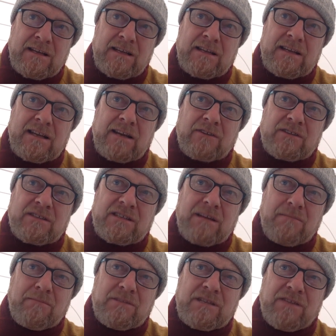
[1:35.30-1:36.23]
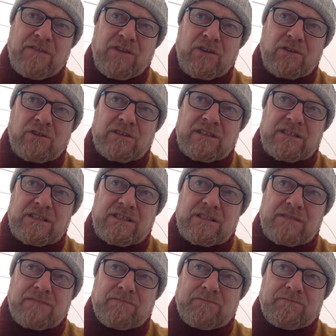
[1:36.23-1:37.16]
Now, some
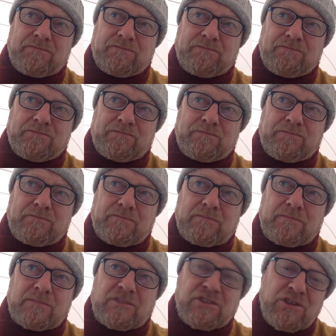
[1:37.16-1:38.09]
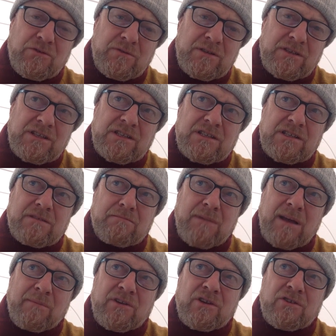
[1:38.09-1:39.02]
difficulties. Students
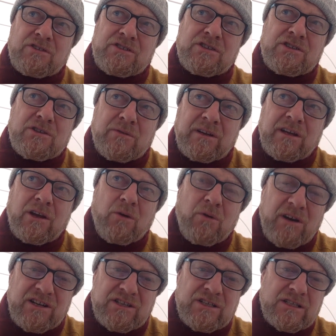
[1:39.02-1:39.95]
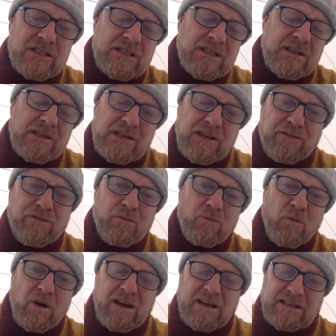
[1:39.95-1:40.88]
may be used to doing equations in
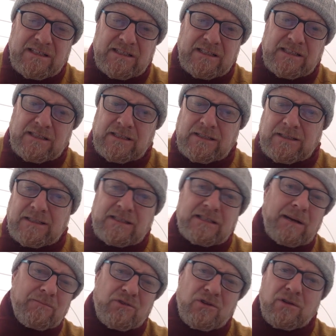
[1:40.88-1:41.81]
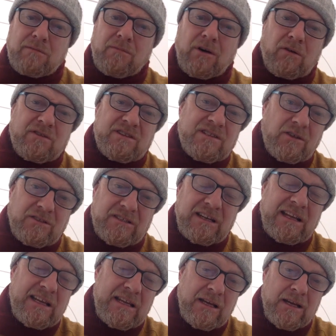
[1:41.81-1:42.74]
different ways. Some do them
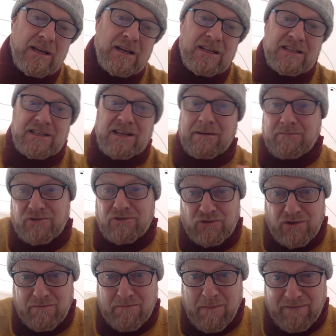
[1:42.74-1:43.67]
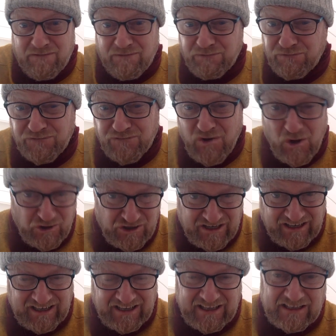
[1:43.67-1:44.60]
horizontally, some do them
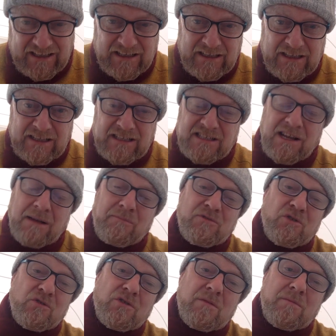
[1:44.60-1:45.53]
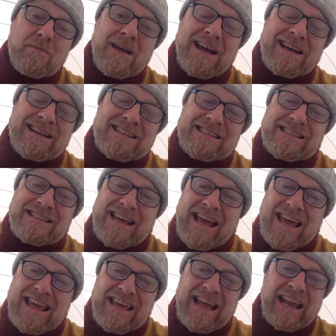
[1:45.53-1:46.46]
vertically, some do them as
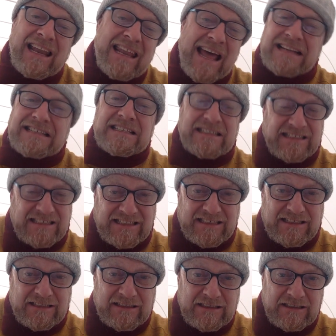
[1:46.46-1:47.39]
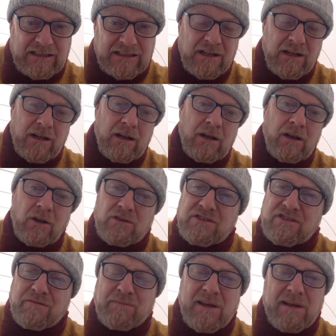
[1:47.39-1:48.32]
a lattice.
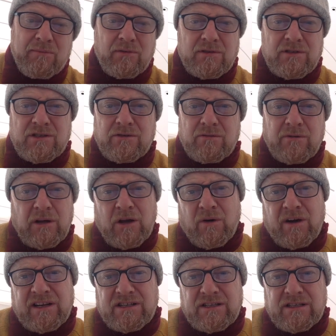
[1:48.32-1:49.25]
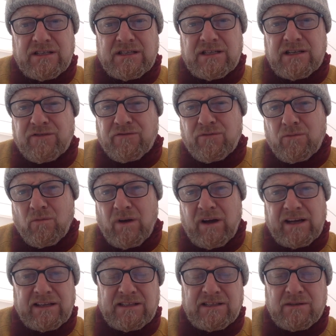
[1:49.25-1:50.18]
Lots of people do equations different
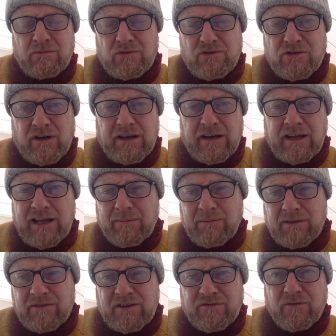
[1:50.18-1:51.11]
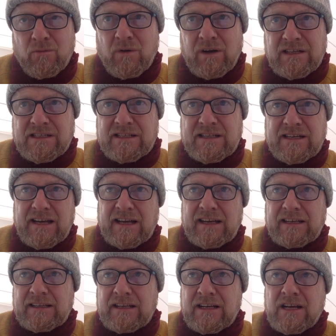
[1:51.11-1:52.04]
ways, and we'll try it a couple of different ways
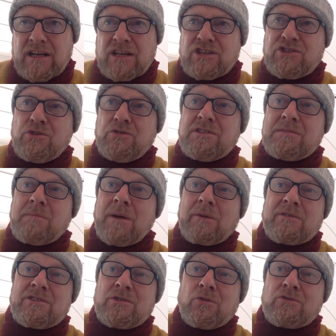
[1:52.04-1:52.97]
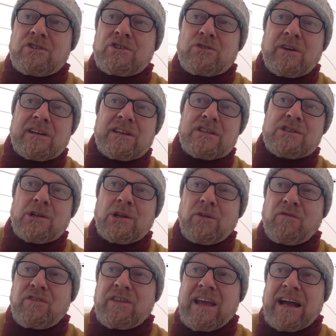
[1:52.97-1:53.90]
today. Students might resort to trying to
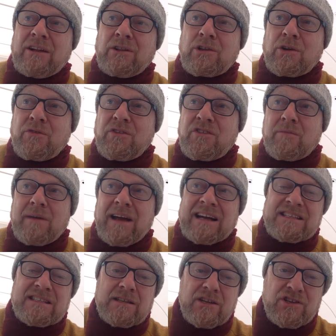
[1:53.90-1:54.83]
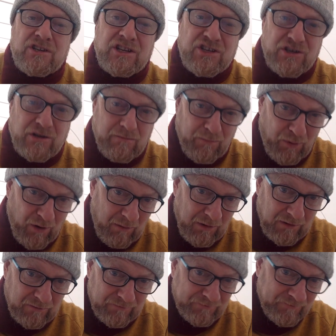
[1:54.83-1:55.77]
solve the algorithm as an addition
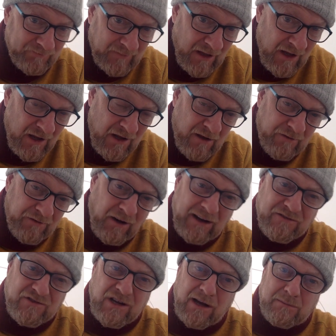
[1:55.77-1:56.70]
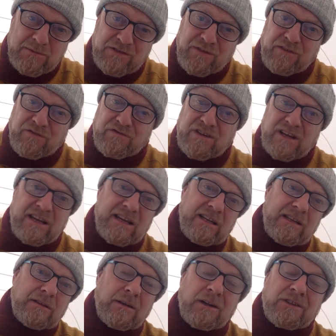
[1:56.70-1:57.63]
problem. 5 times
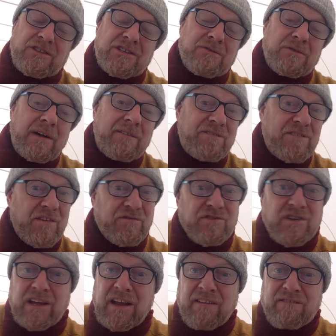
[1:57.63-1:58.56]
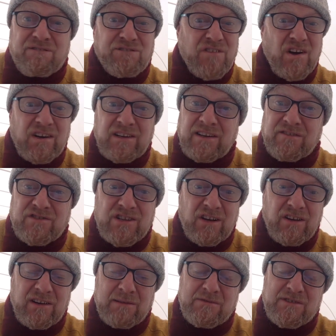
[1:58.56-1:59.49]
15, I'll just write 15 5
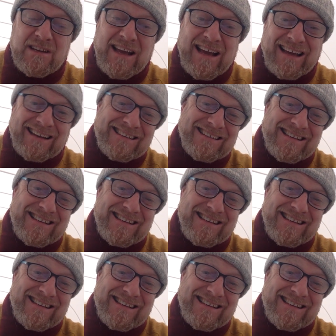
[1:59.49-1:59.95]
times and add it